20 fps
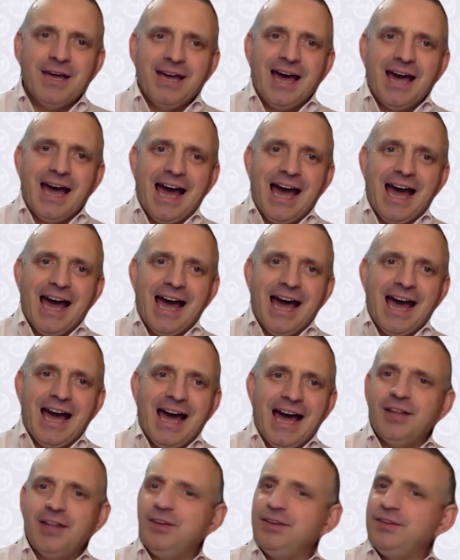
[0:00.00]

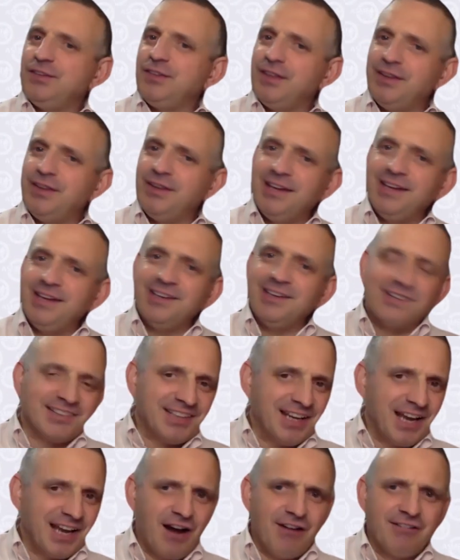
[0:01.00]
And it
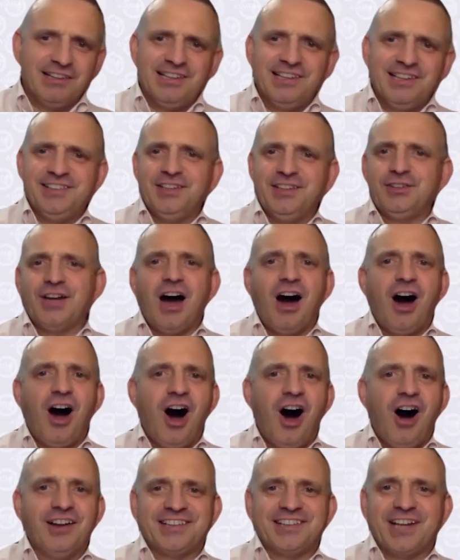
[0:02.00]
just encourages you to
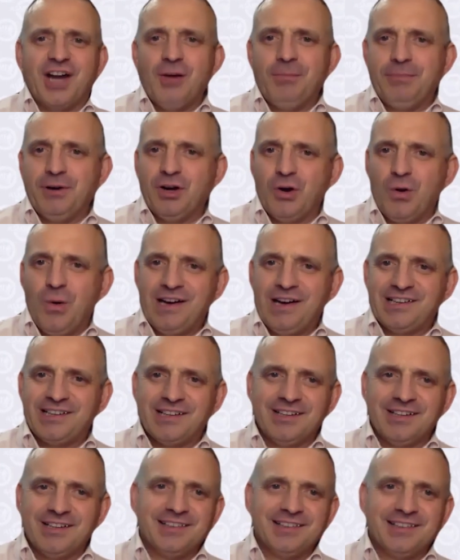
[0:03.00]
ask open
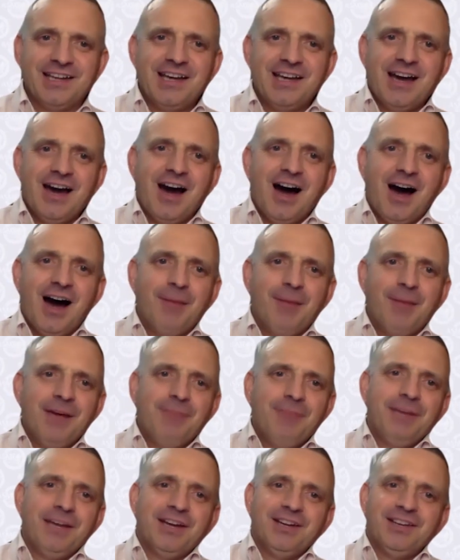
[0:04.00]
questions,
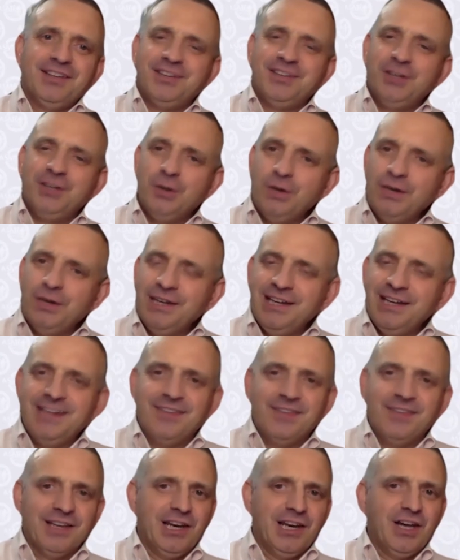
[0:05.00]
because you
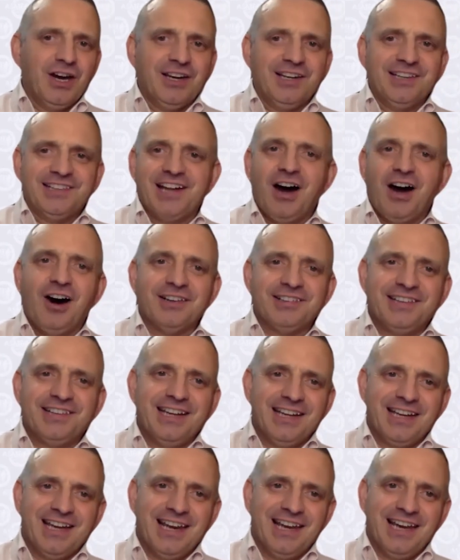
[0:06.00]
need the learner to
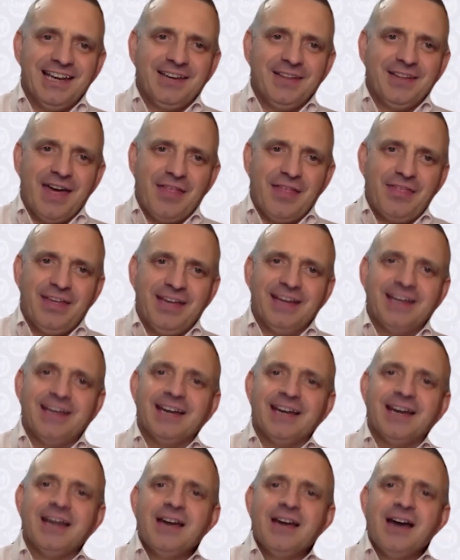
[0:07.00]
articulate their
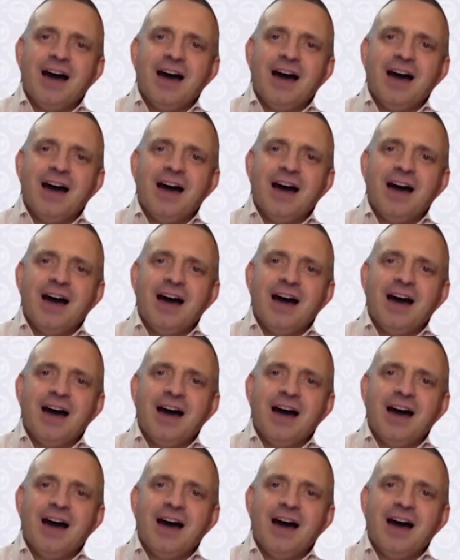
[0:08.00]
thinking.